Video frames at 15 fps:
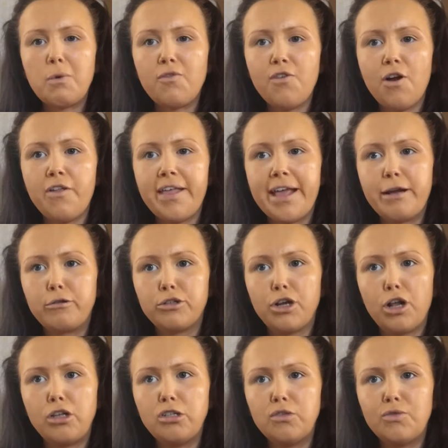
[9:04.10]
prefer the Eco
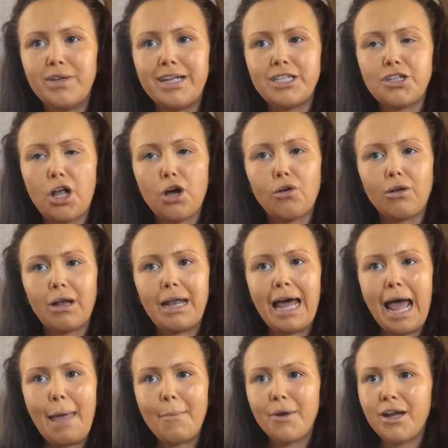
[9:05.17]
Tool over this, not gonna
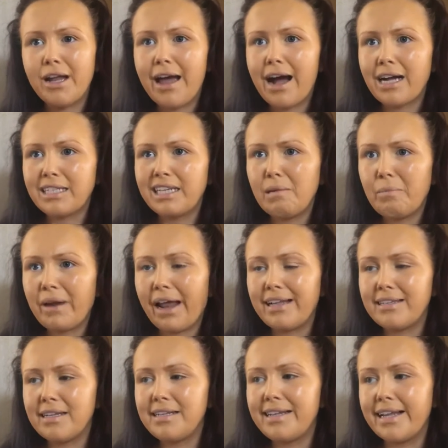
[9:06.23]
lie, but it actually
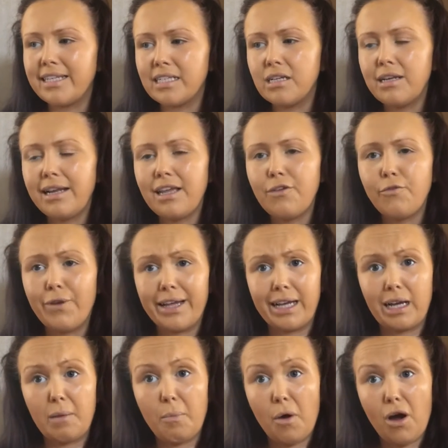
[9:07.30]
blends in decently for
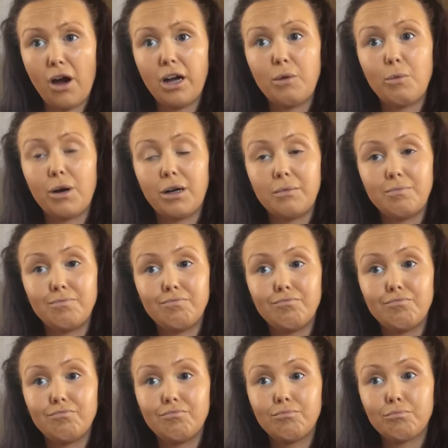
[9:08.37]
like £1. Well,
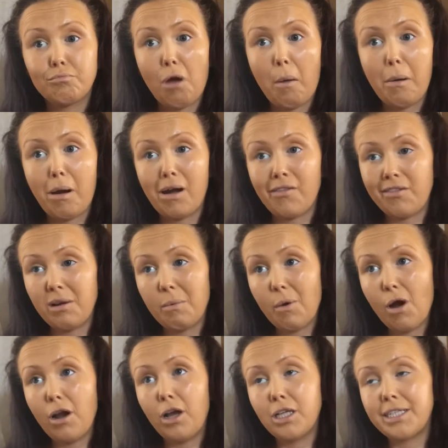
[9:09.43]
probably not even
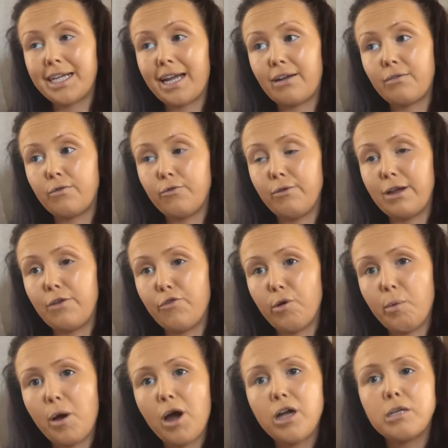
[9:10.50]
£1 because you get free for
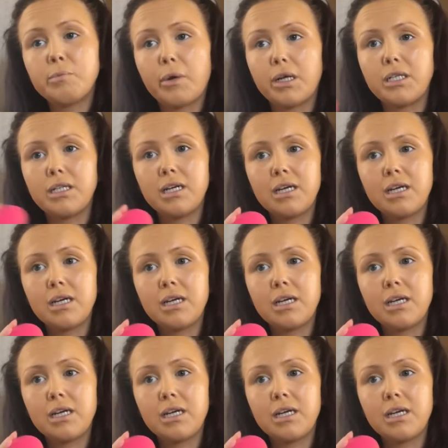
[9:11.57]
£1, but